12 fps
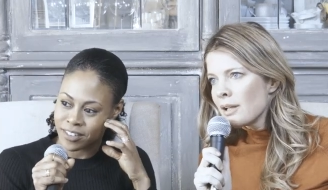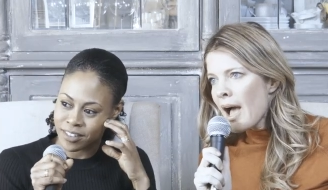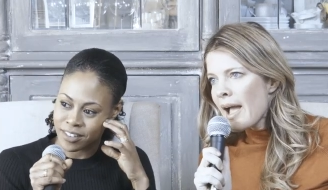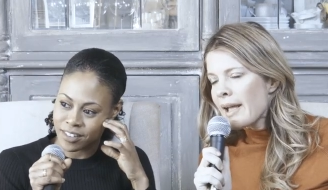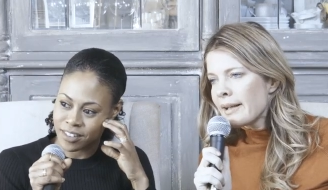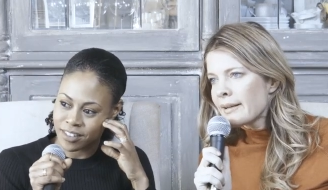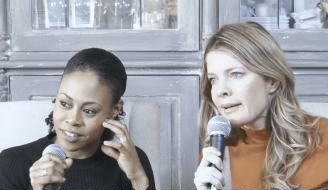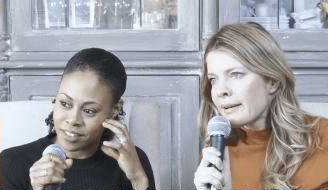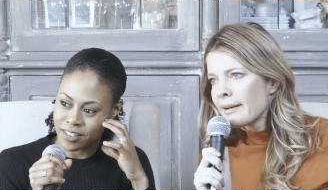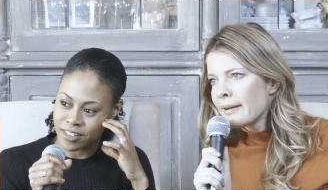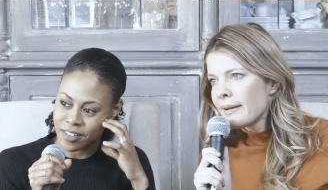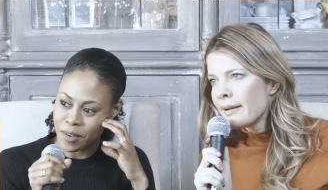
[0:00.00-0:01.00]
Speaker 1: mean like, he's a
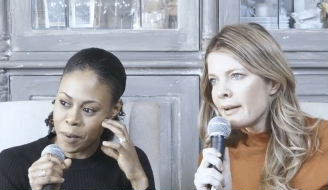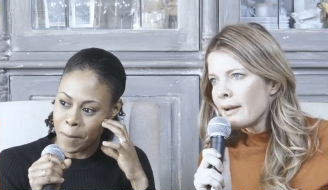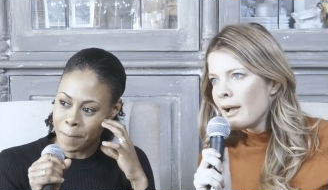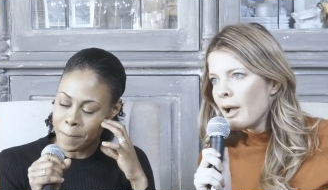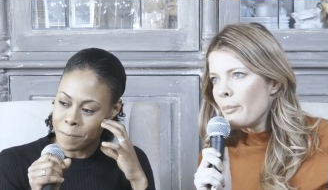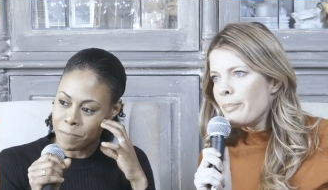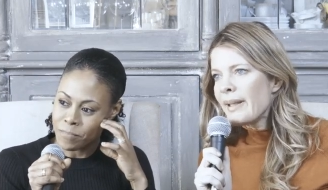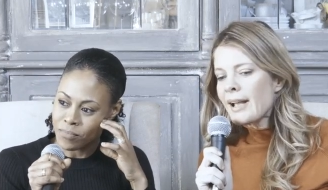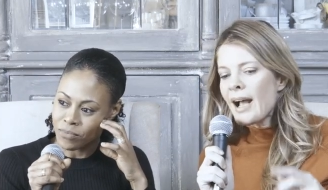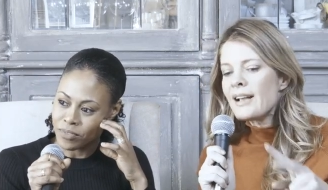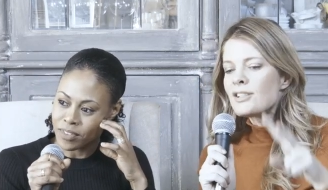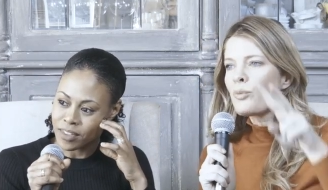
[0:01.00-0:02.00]
mind fucker.
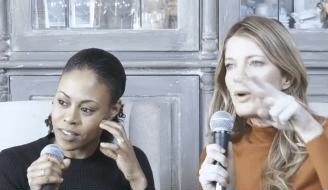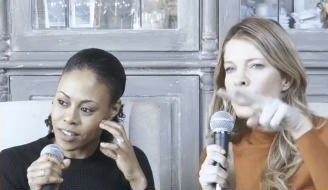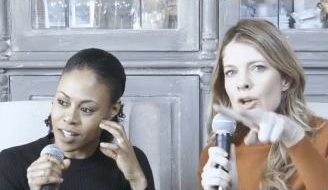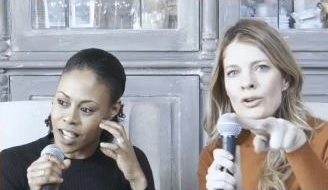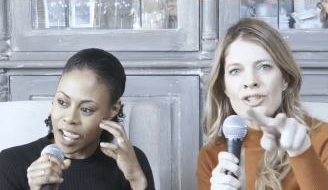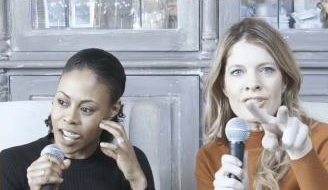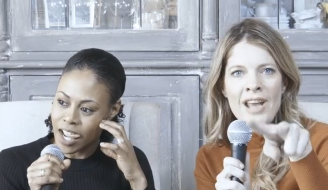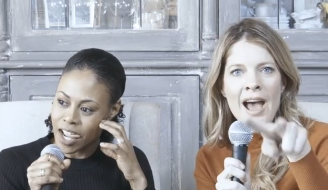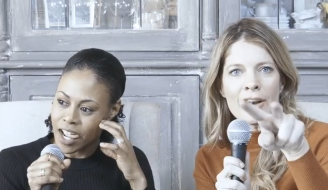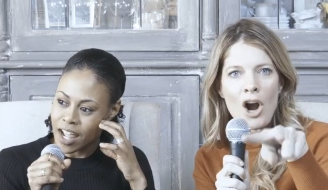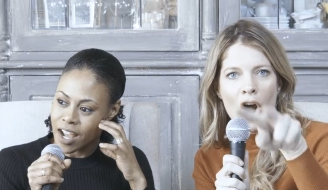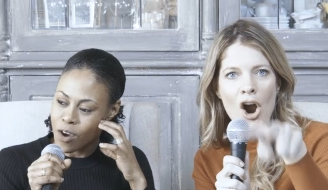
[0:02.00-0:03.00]
Because I mean, when you send
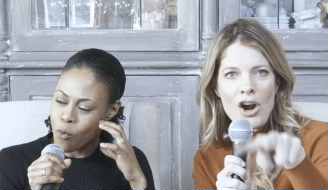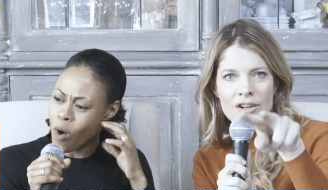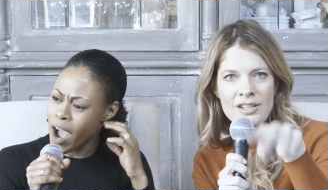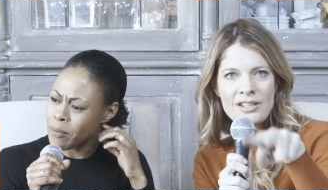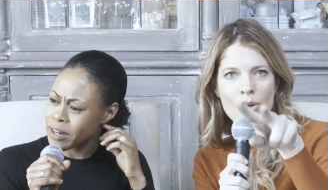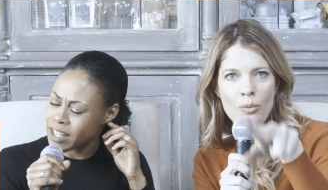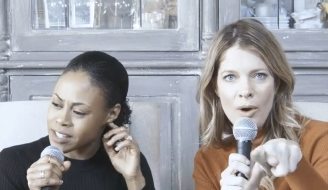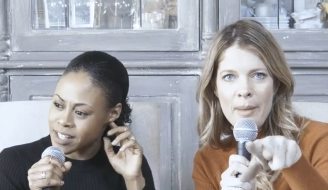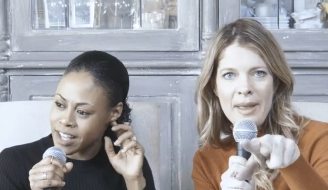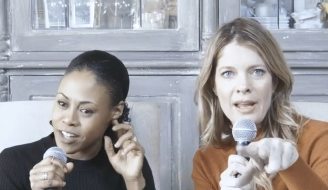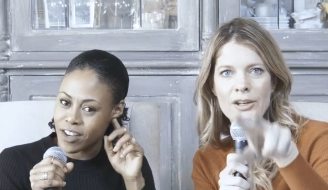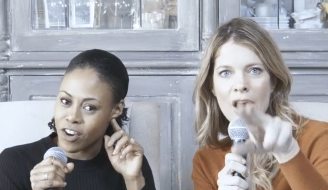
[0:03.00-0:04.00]
mean, hearts to
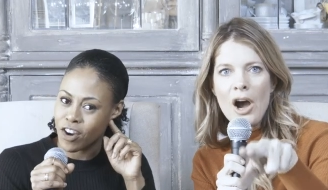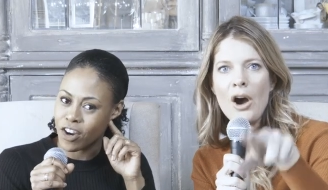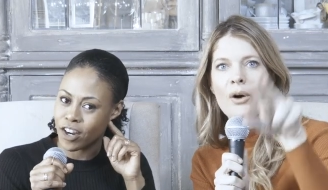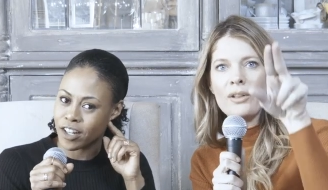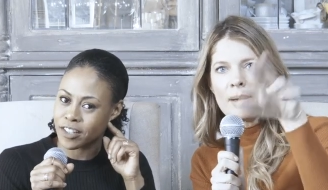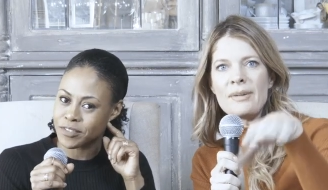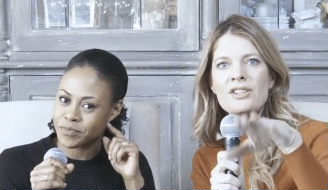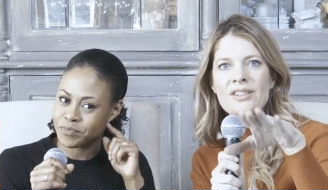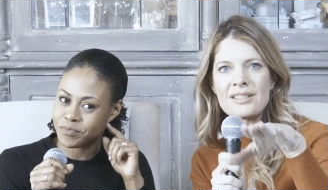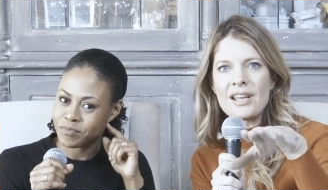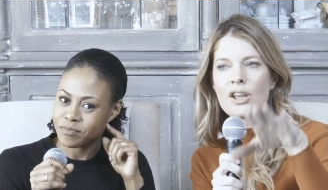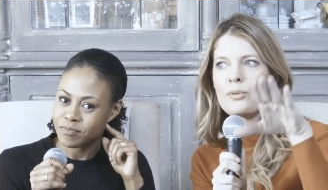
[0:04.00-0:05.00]
women, yo, heart? let me
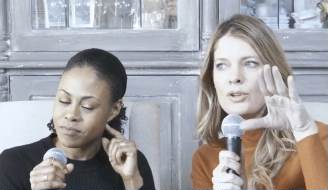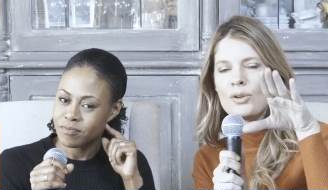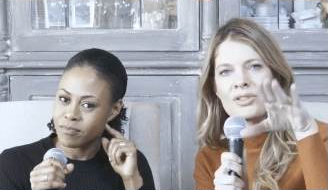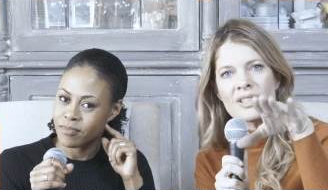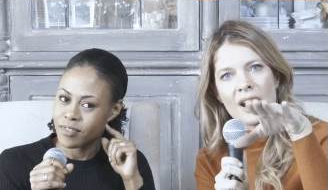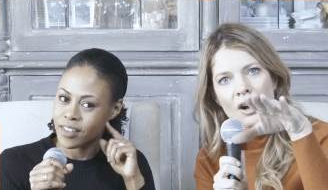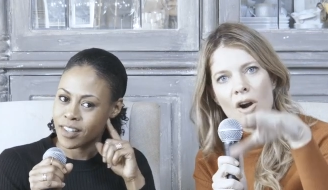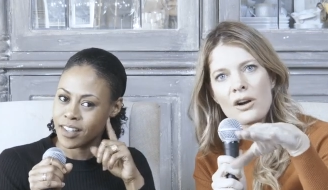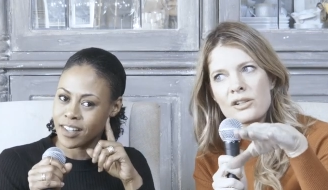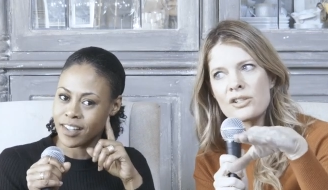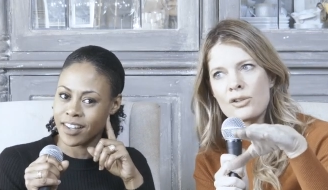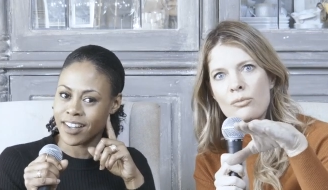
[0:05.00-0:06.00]
just tell you, when you send
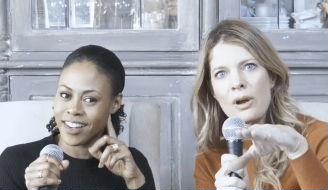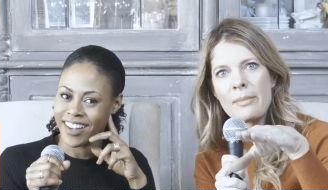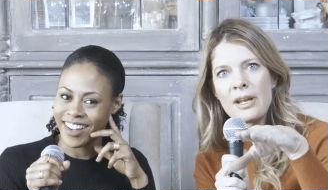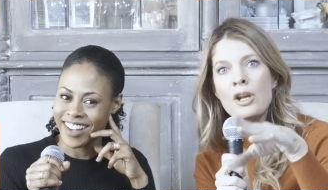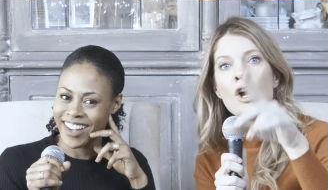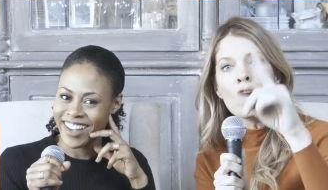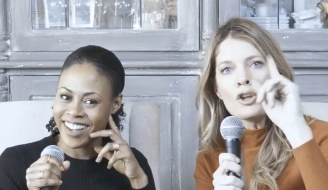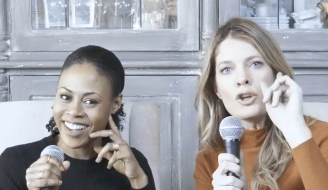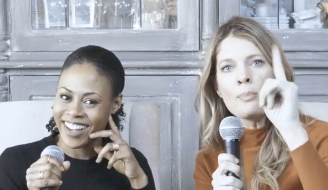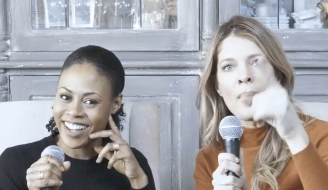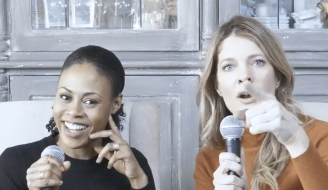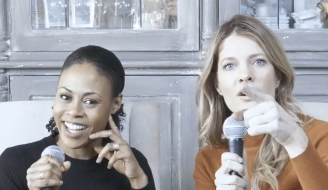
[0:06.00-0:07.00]
hearts to women,
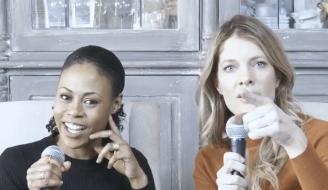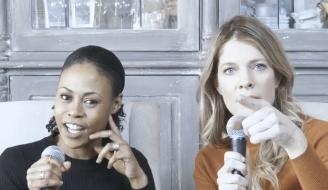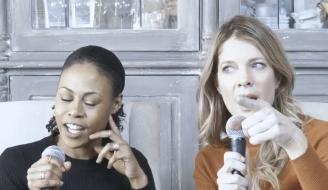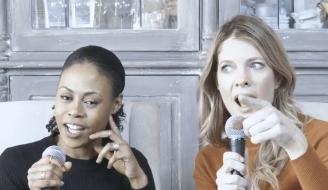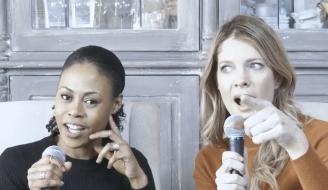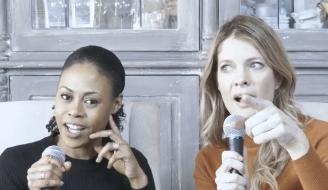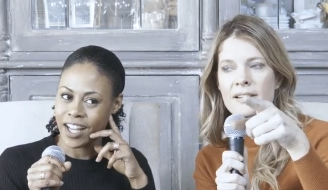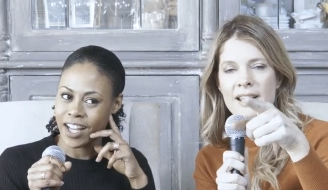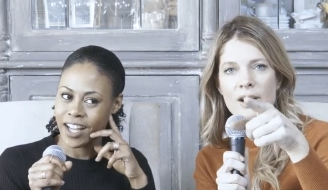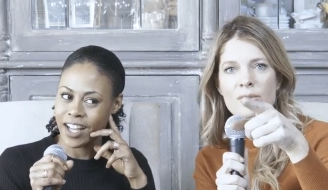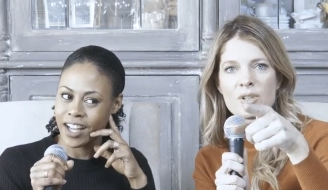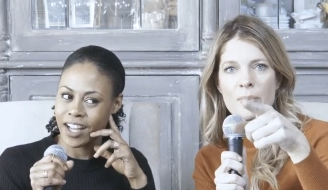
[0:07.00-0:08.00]
you better
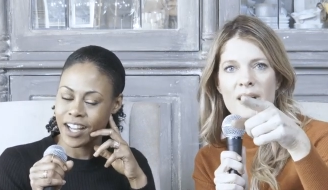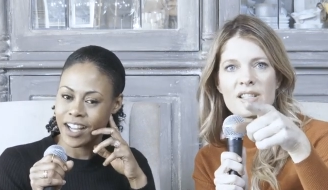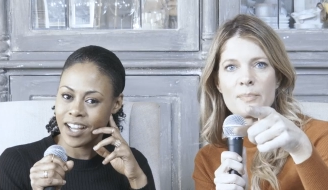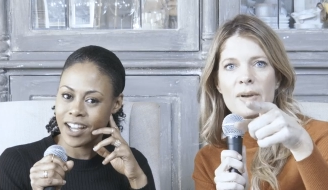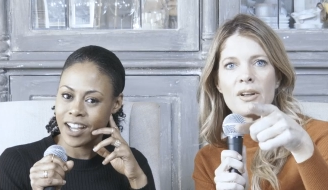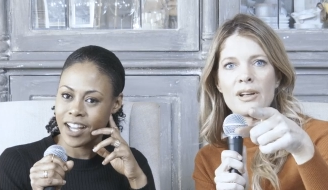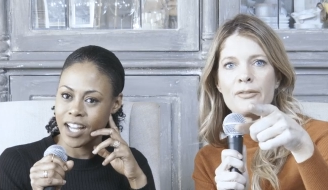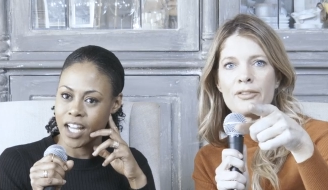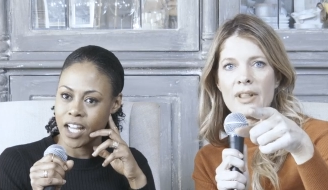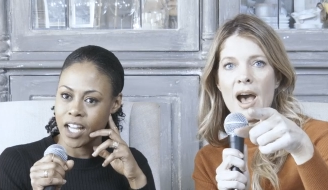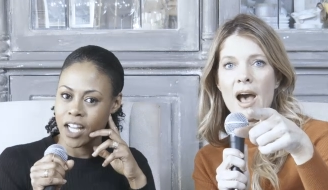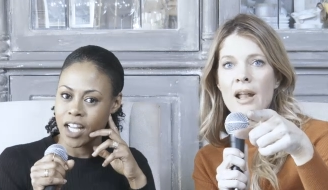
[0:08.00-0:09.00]
take responsibility
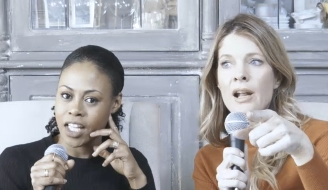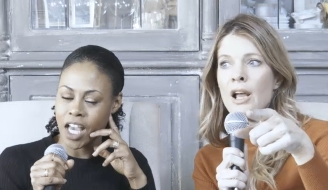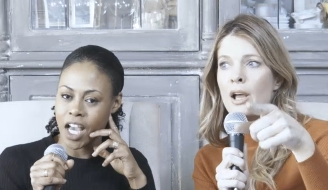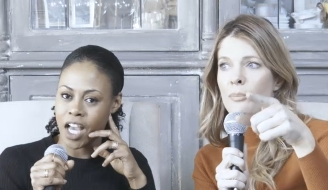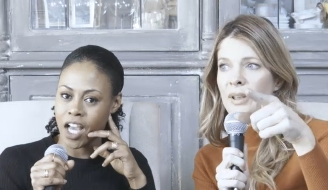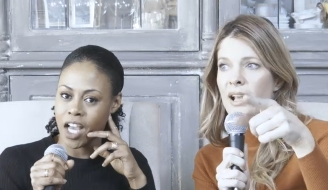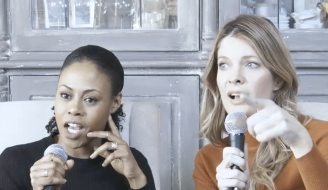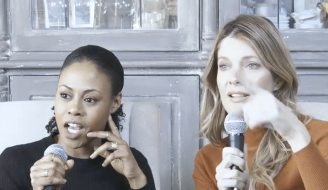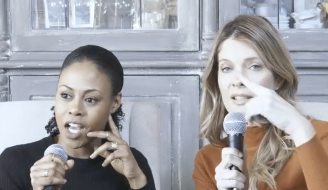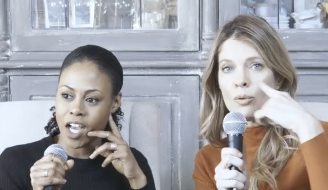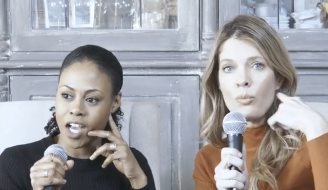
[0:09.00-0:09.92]
for that. Yeah. Because